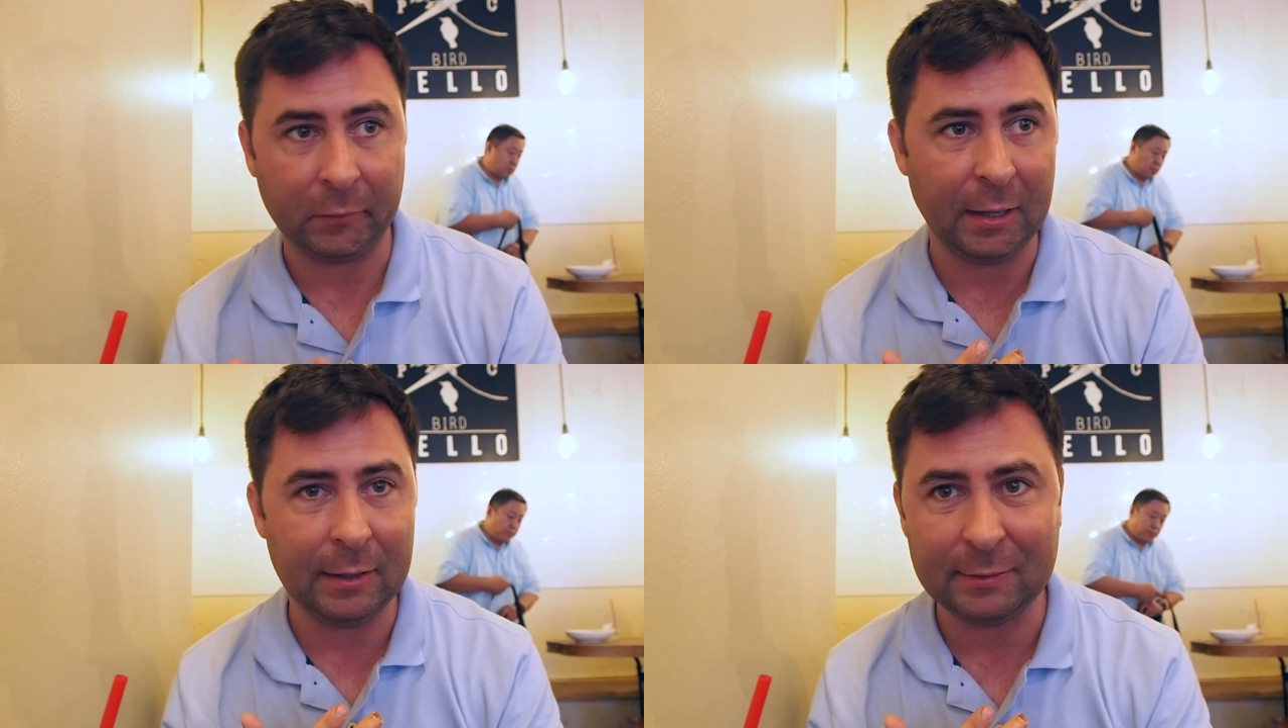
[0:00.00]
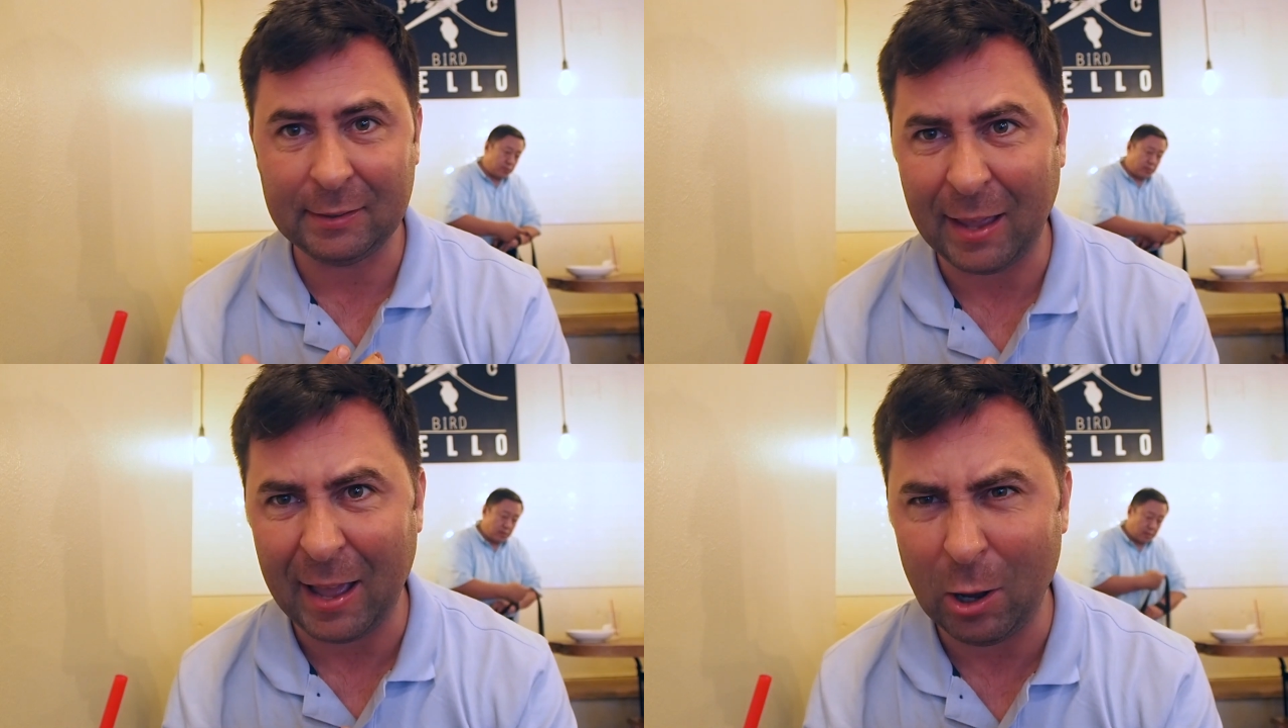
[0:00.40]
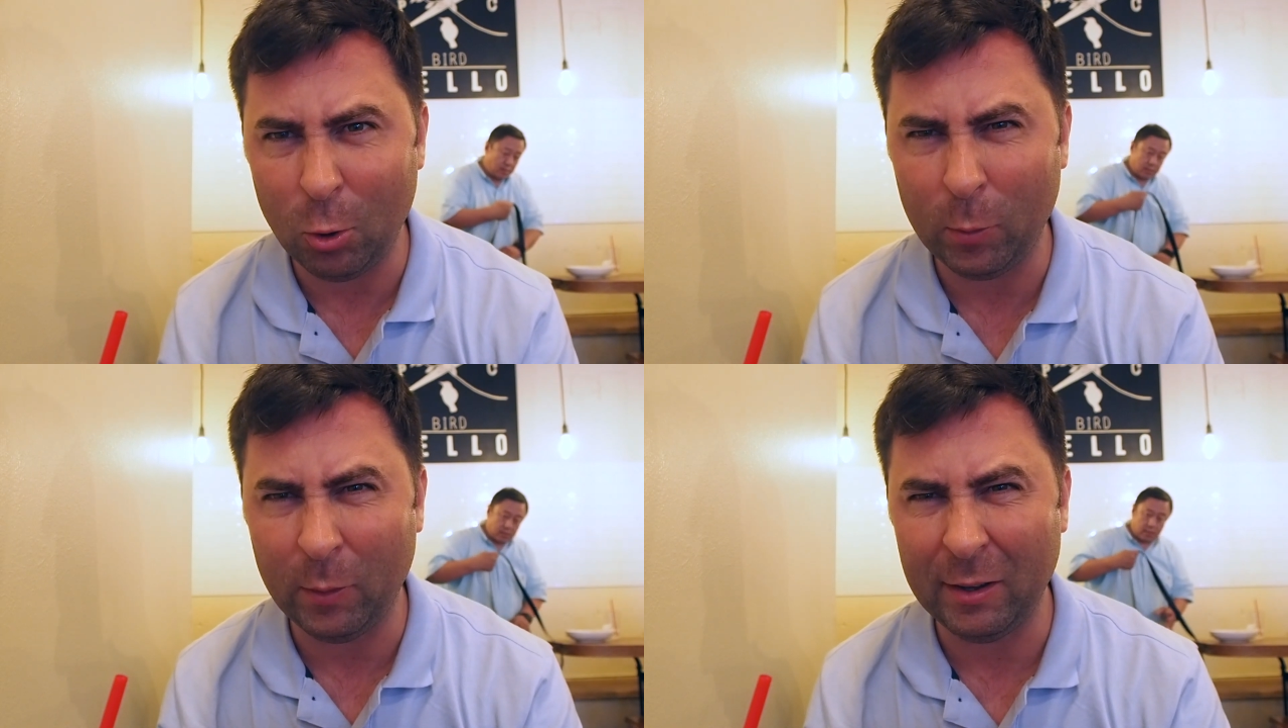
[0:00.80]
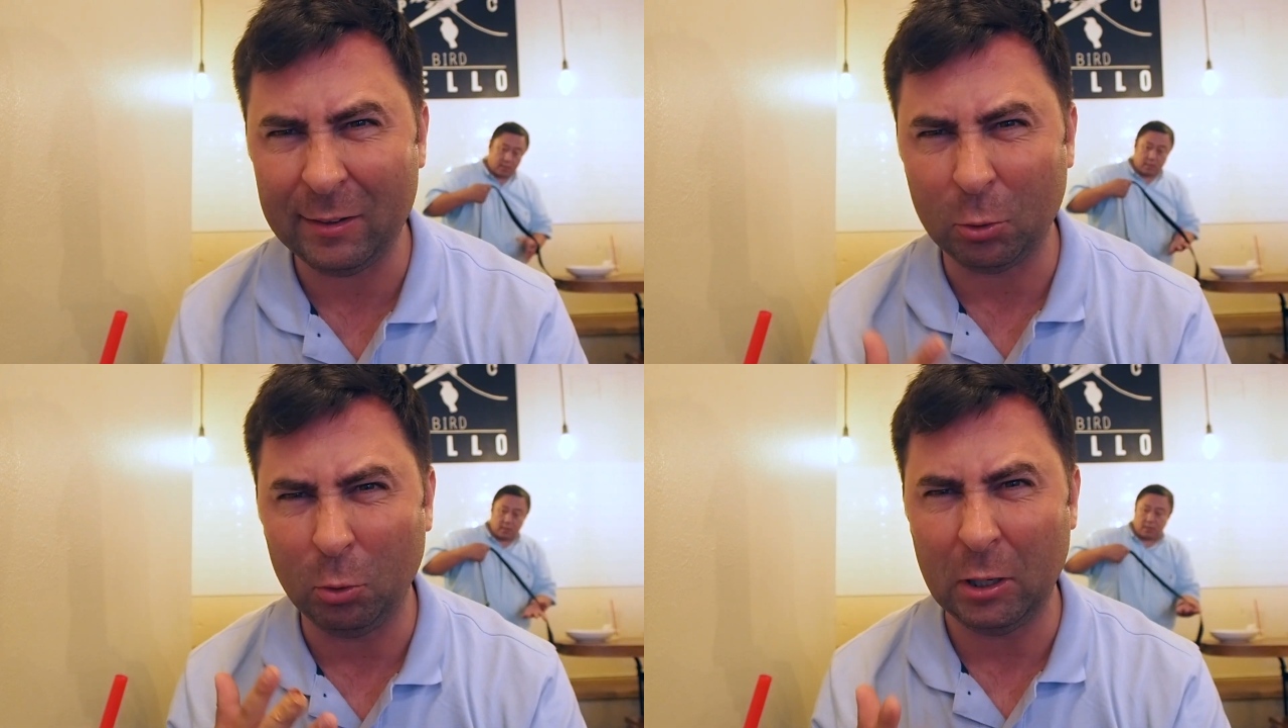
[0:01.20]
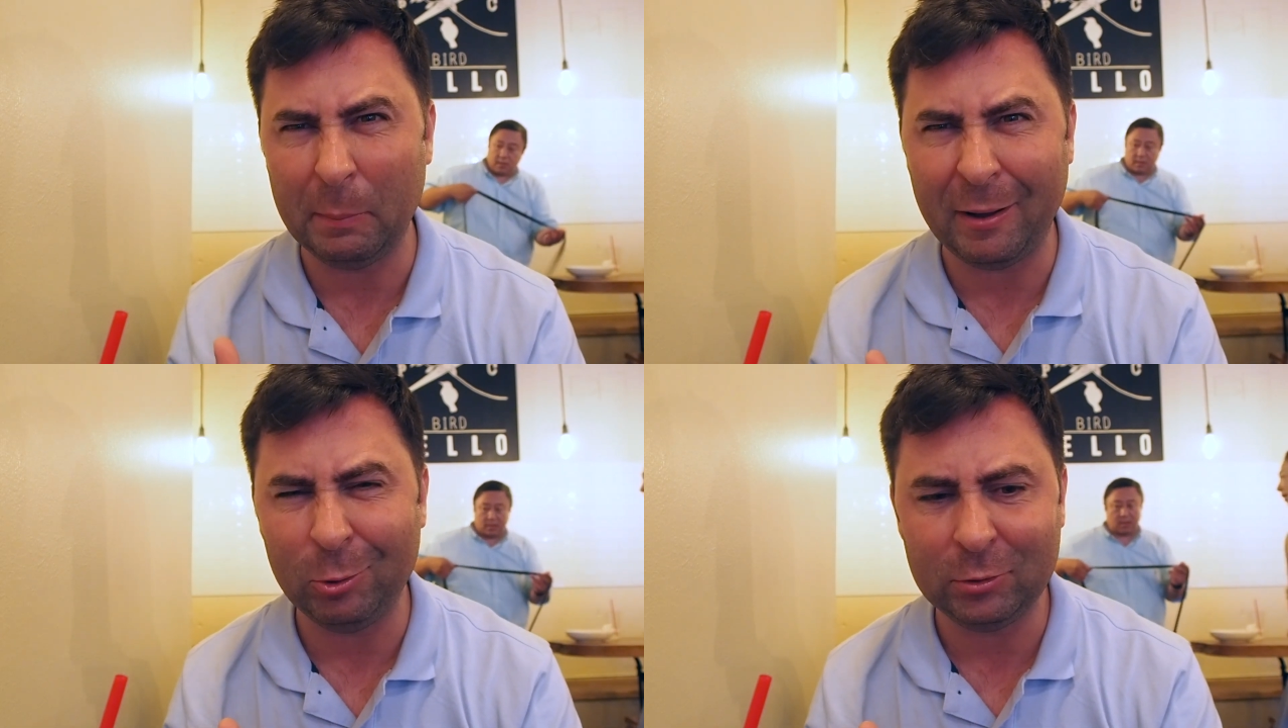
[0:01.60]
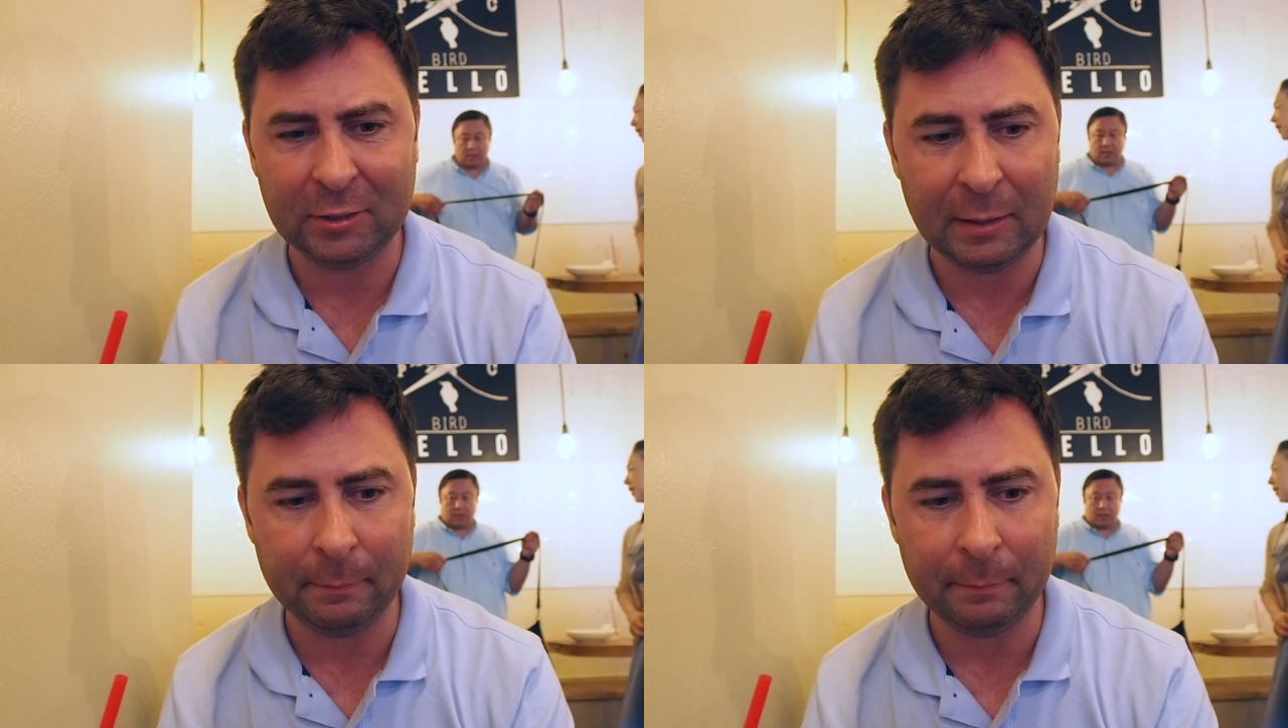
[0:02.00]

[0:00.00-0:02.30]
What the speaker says: is how it's all about